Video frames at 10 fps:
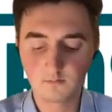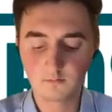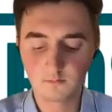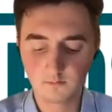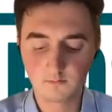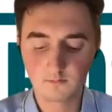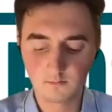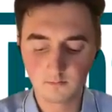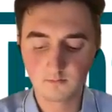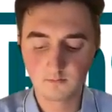
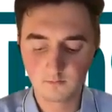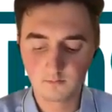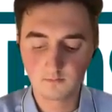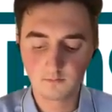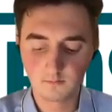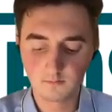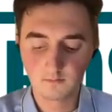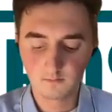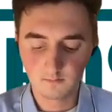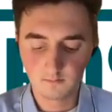
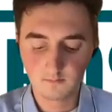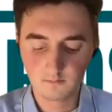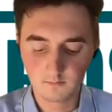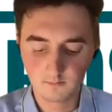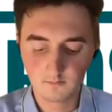The person shown says nothing.